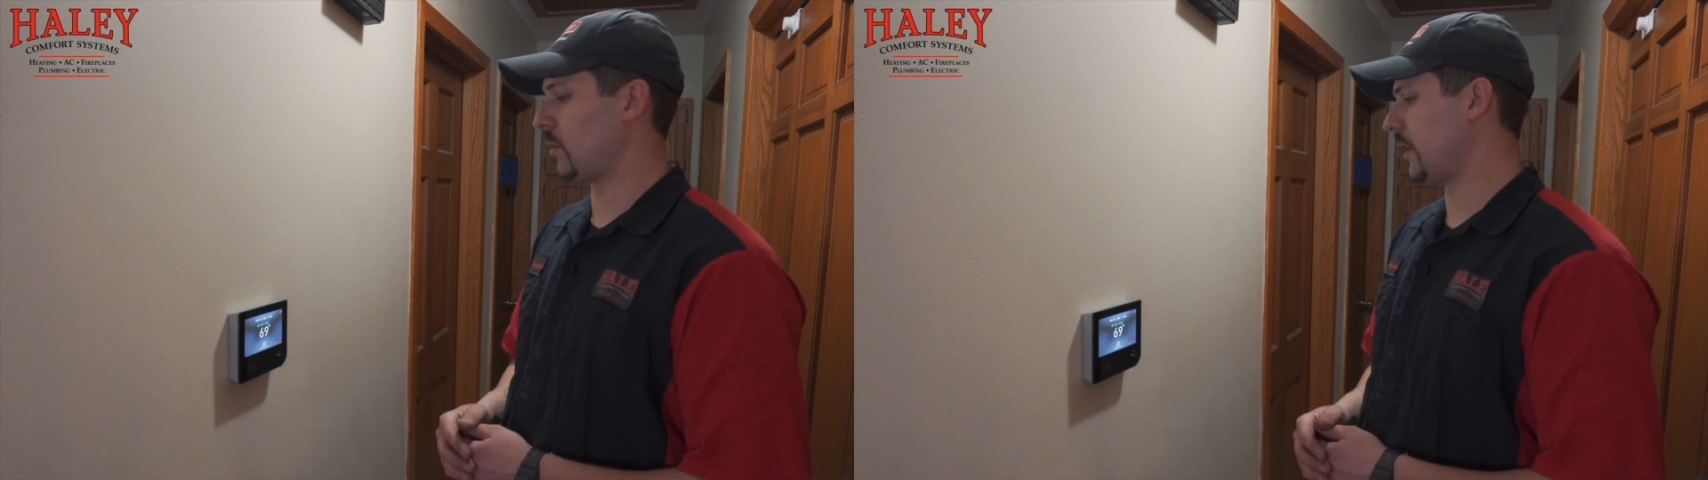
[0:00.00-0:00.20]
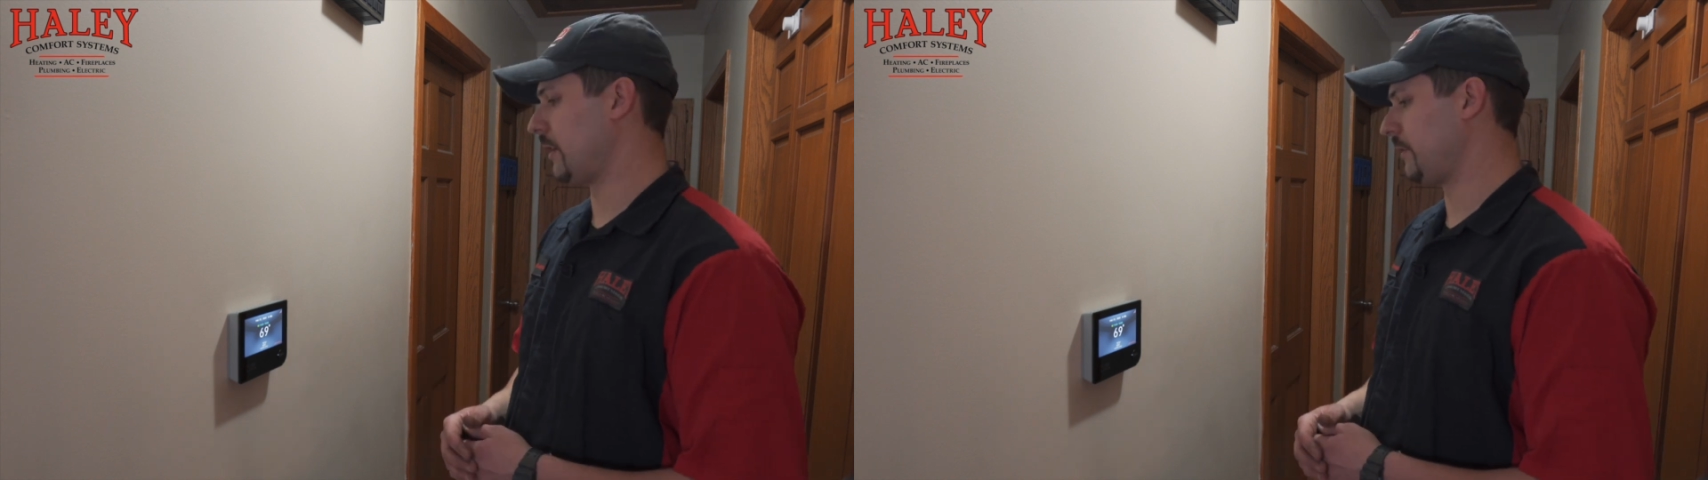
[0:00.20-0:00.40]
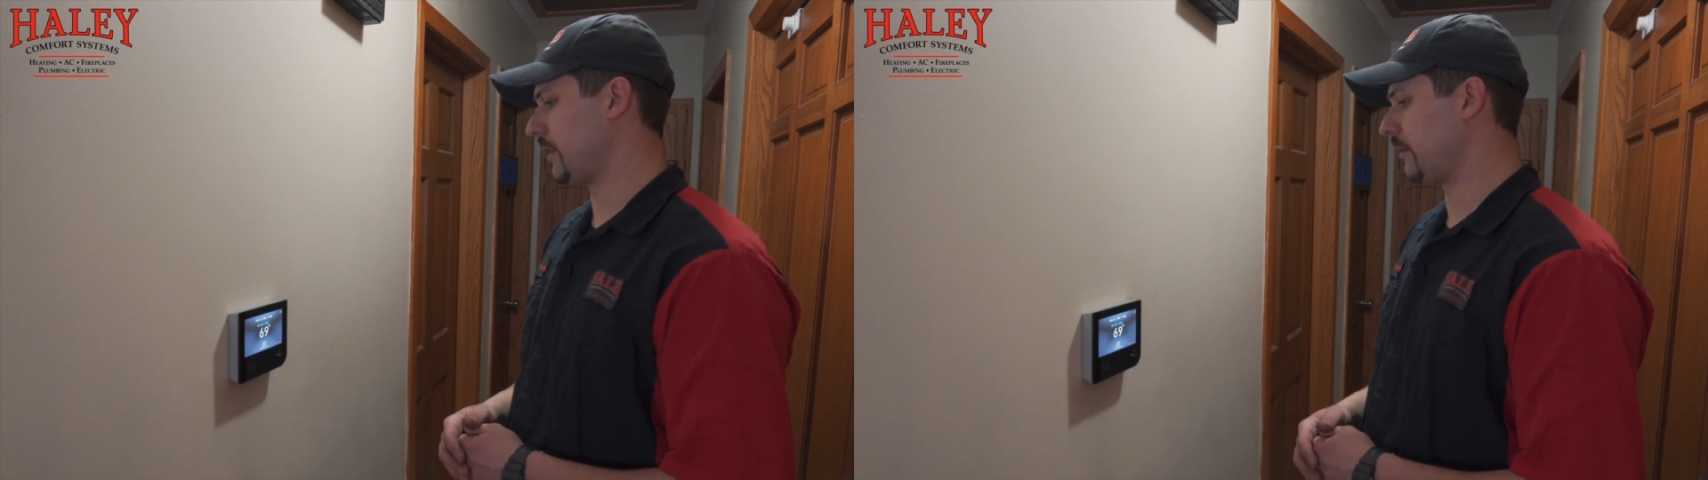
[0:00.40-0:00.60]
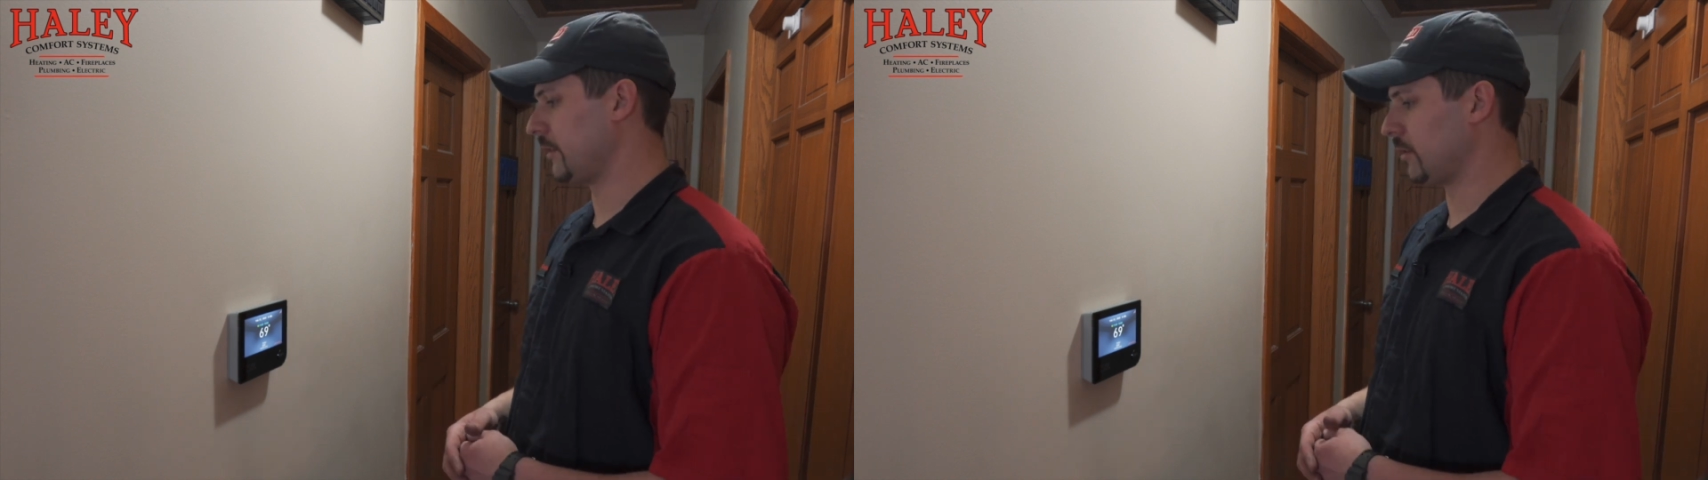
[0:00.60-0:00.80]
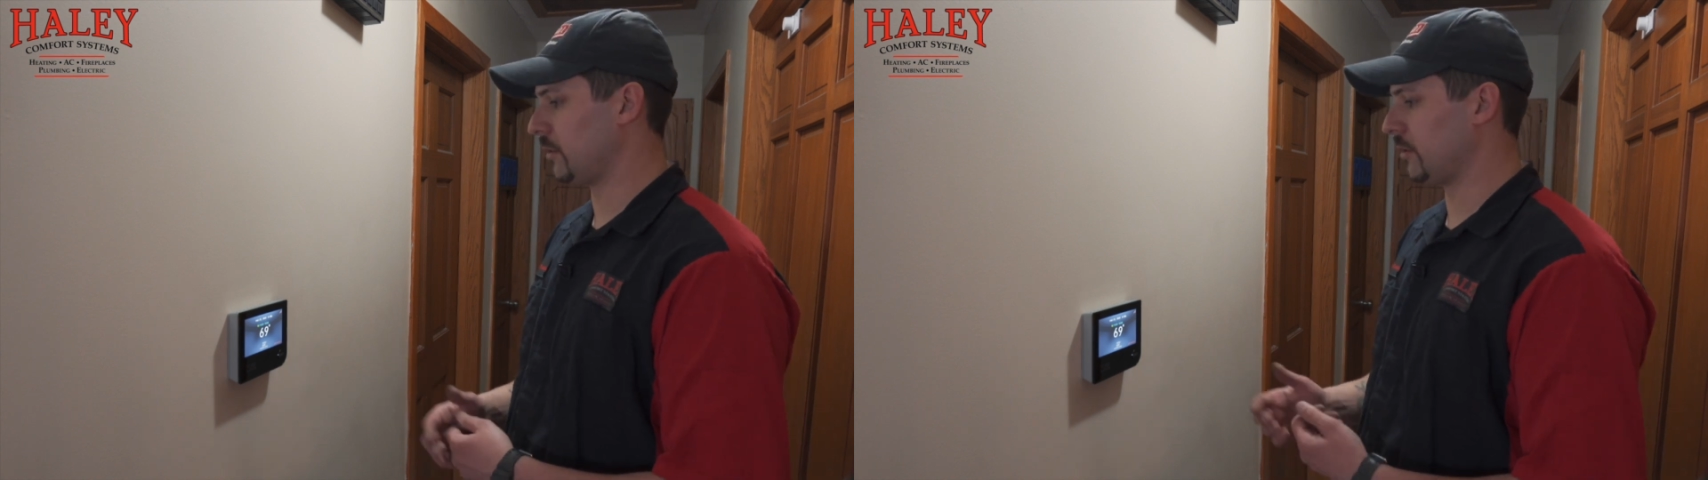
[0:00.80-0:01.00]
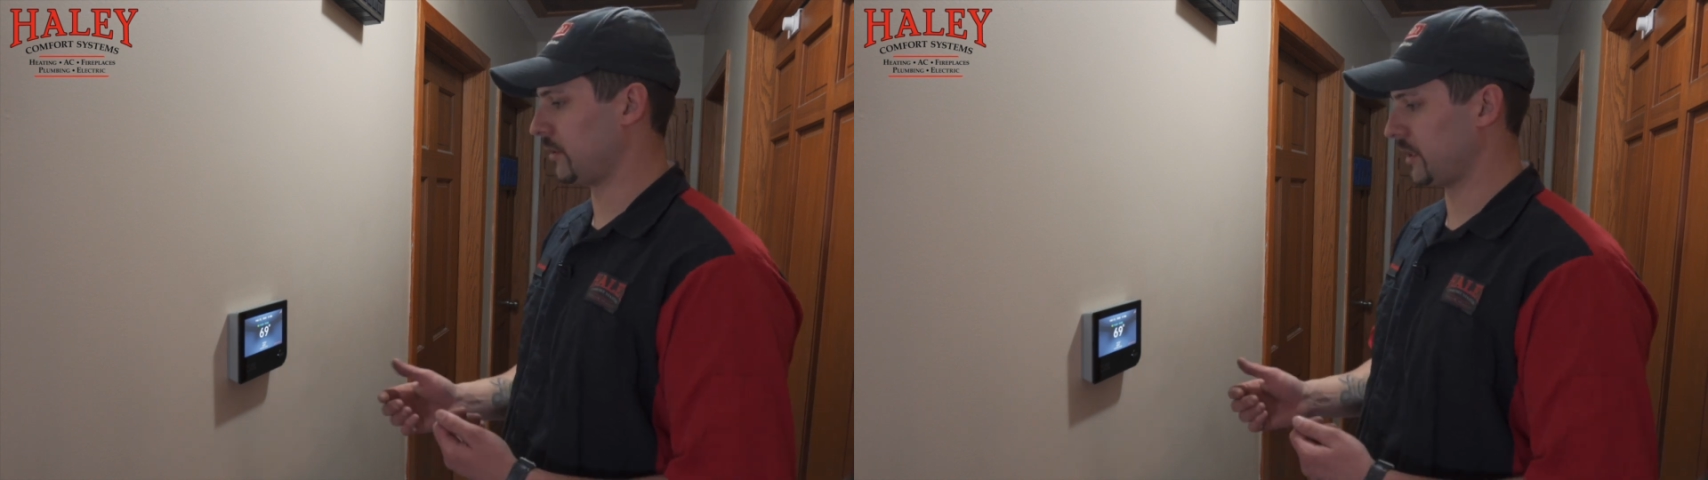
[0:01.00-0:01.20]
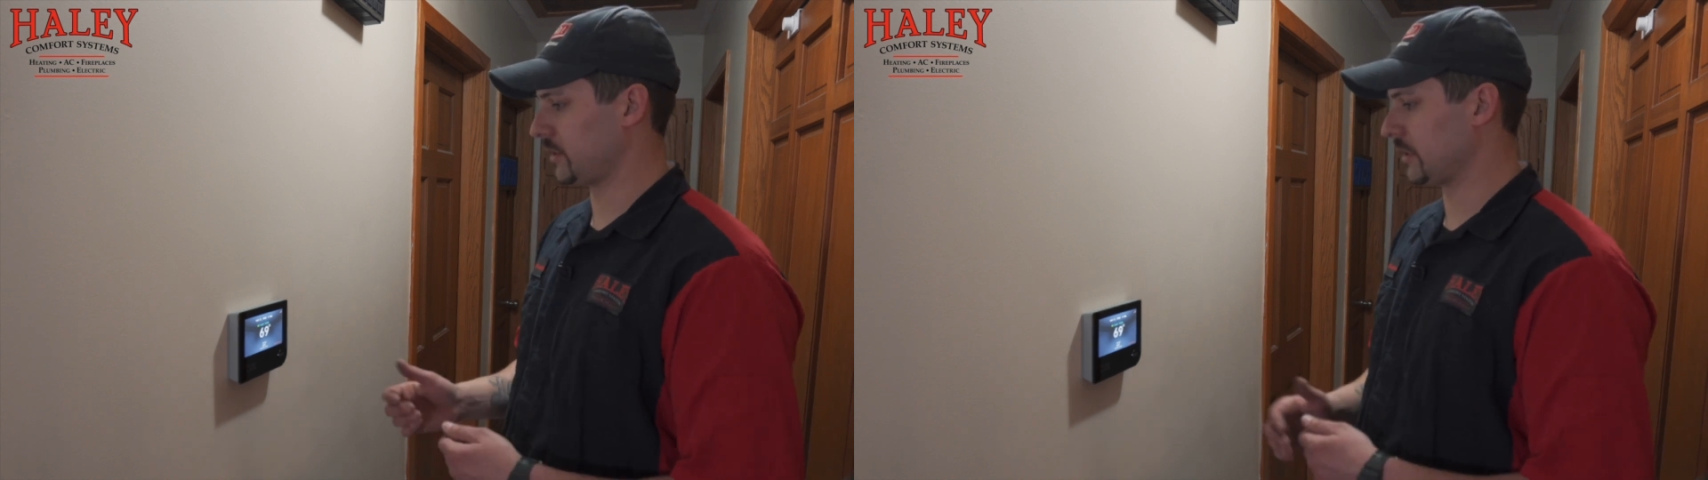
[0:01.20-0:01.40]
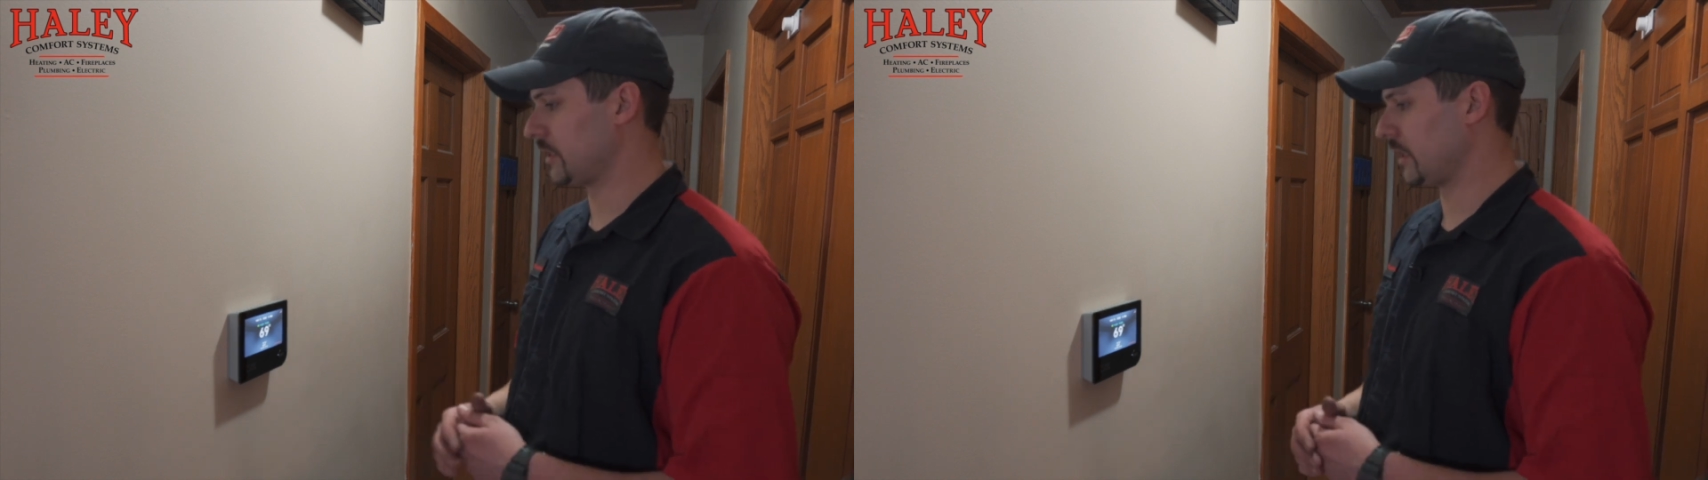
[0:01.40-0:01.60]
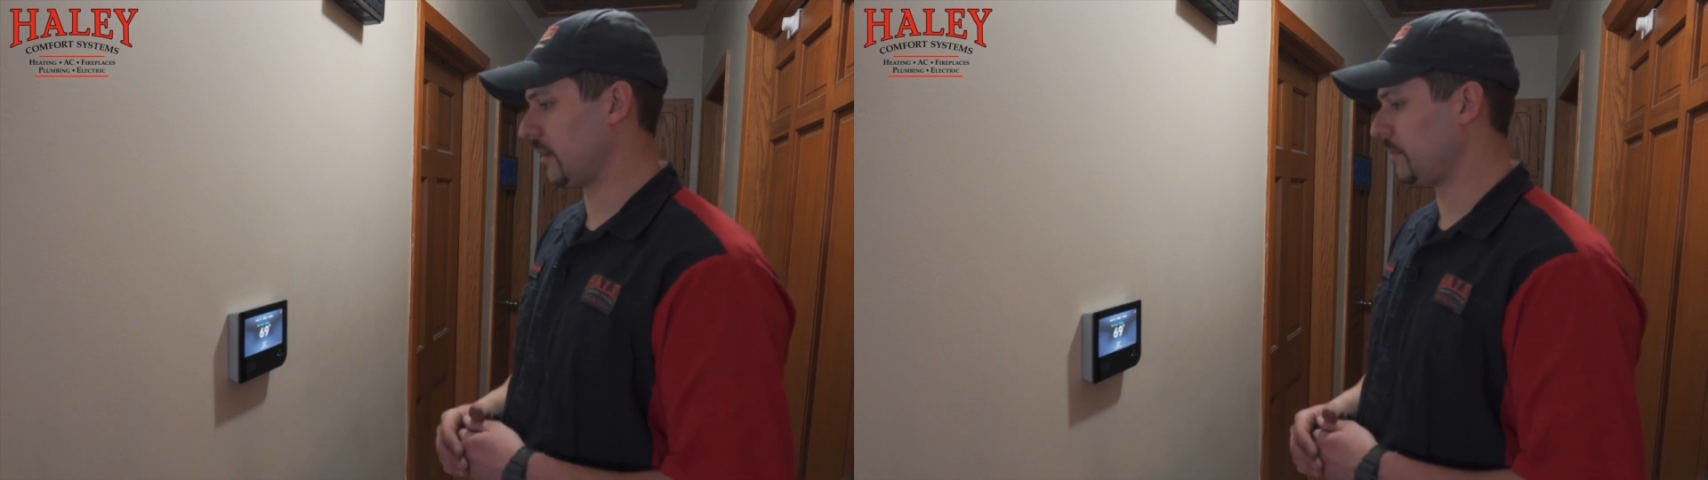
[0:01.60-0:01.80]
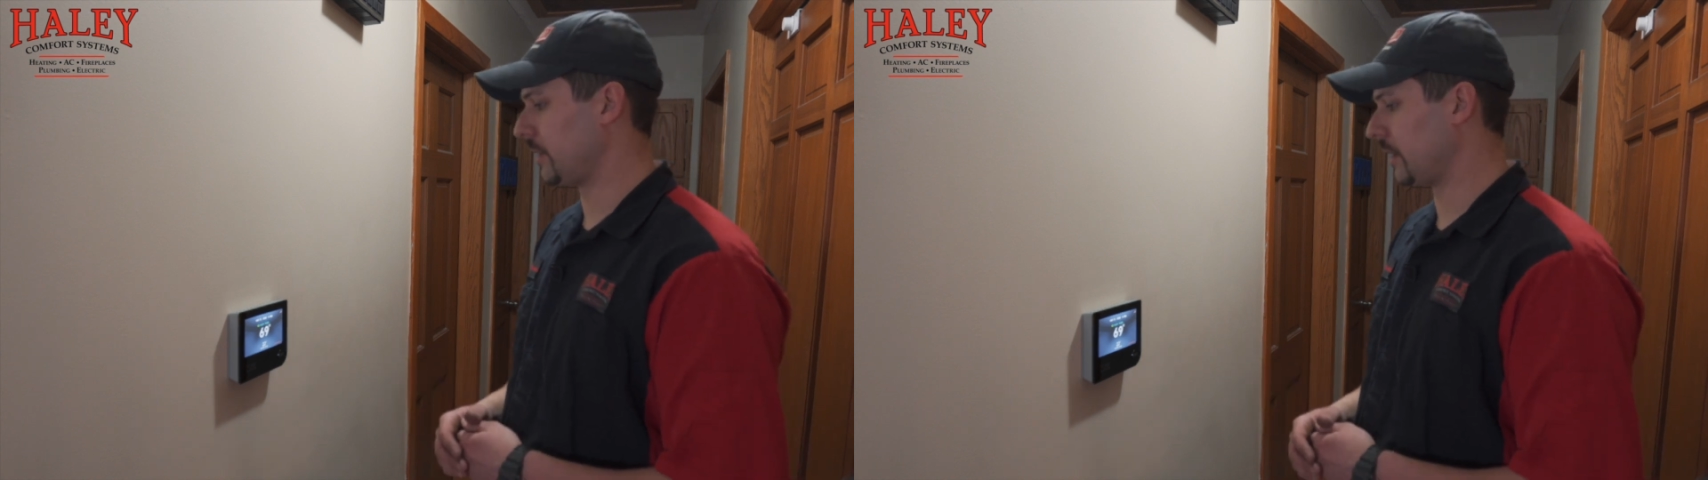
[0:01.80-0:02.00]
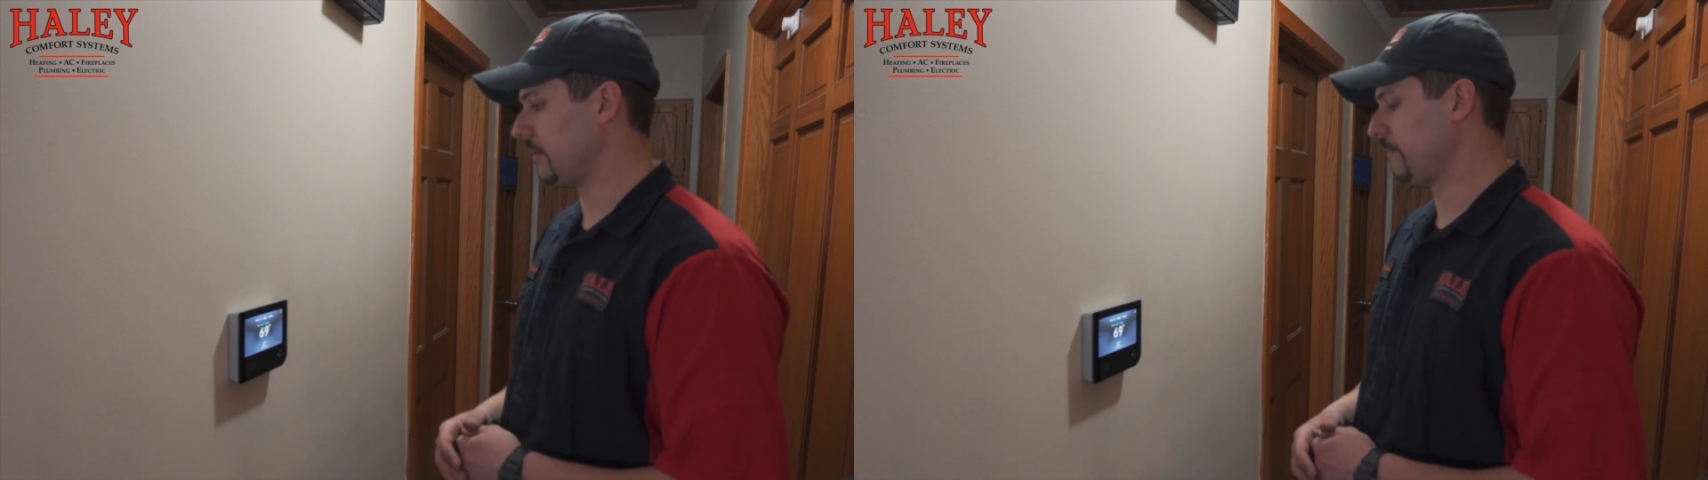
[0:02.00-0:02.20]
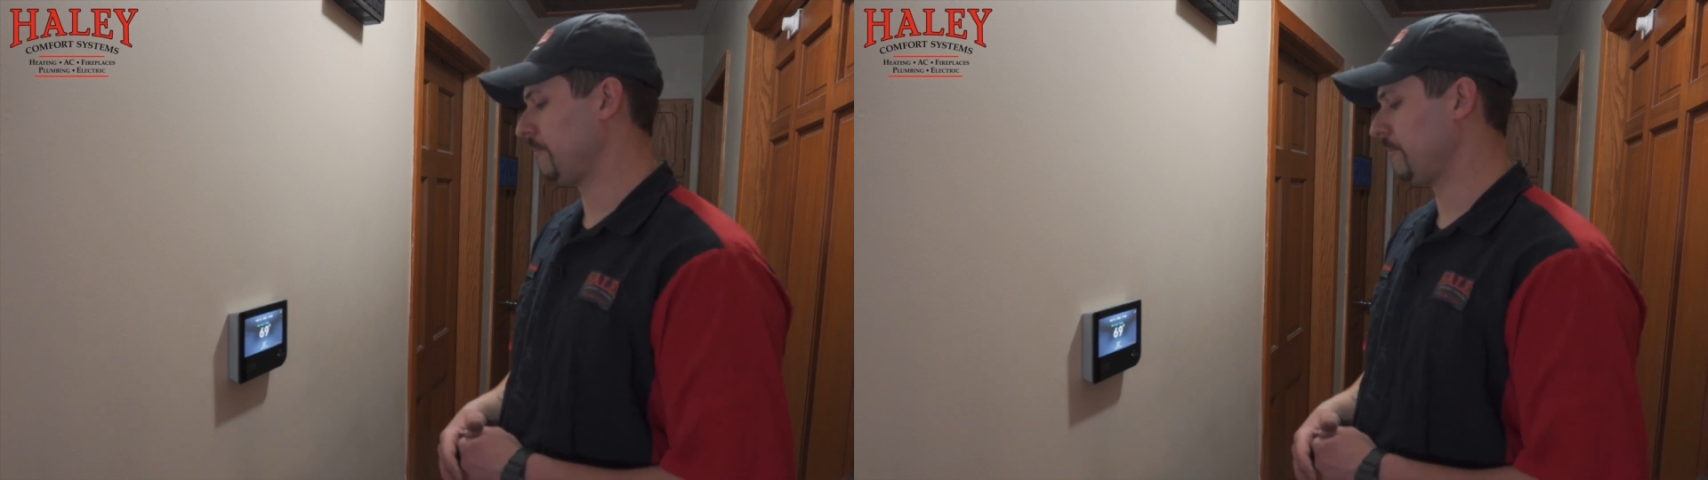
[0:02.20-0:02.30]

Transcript: Wi-Fi available or it isn't set up yet.